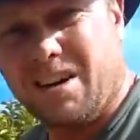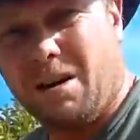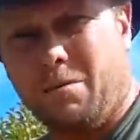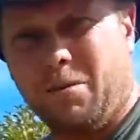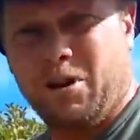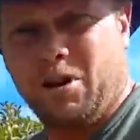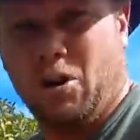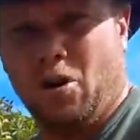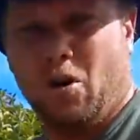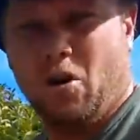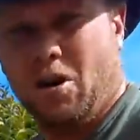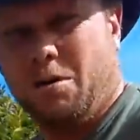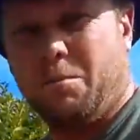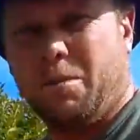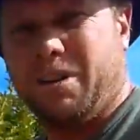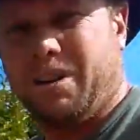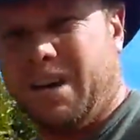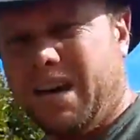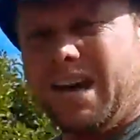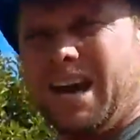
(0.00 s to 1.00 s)
come in the yard,
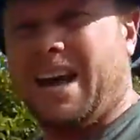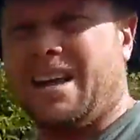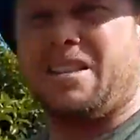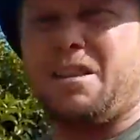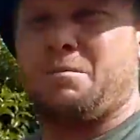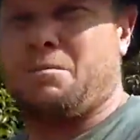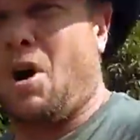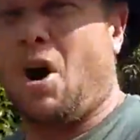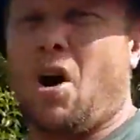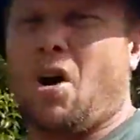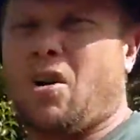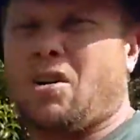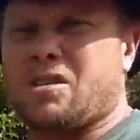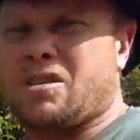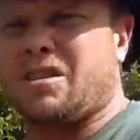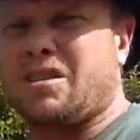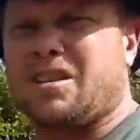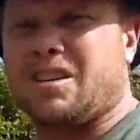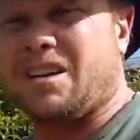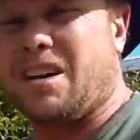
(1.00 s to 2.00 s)
but they had the
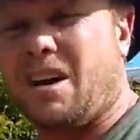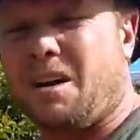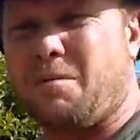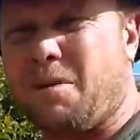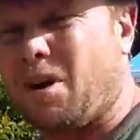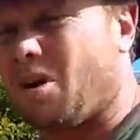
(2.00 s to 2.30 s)
balls to come